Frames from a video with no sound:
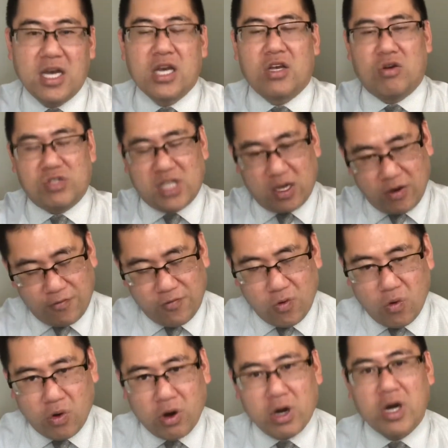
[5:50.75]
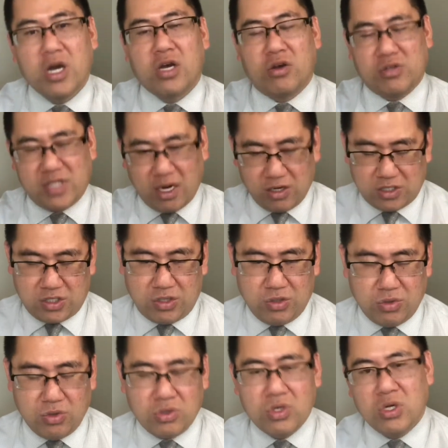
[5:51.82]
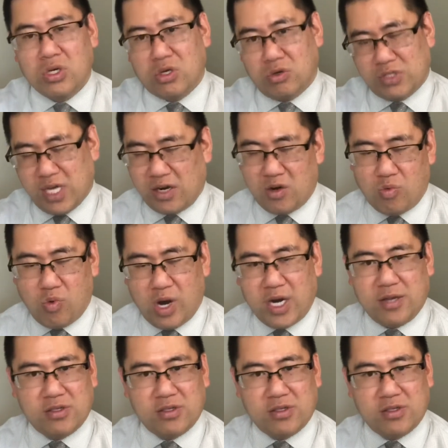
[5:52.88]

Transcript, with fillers: goes down to four, goes down to two, goes down to one.